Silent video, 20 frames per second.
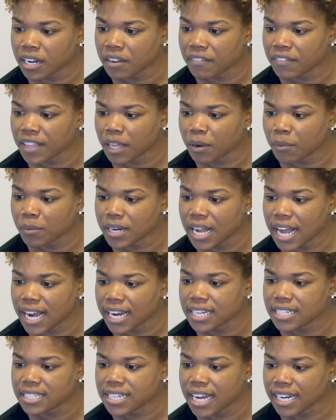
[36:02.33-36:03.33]
and I feel like we're
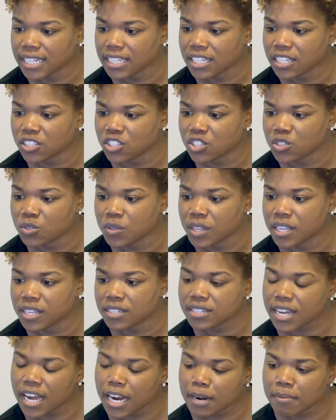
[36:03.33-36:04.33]
not connecting to the
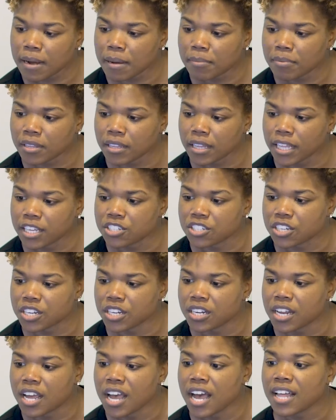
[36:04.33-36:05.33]
entire
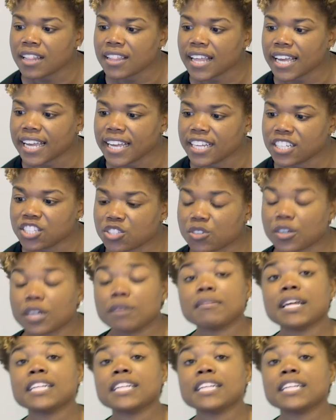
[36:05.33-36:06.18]
population like Instagram.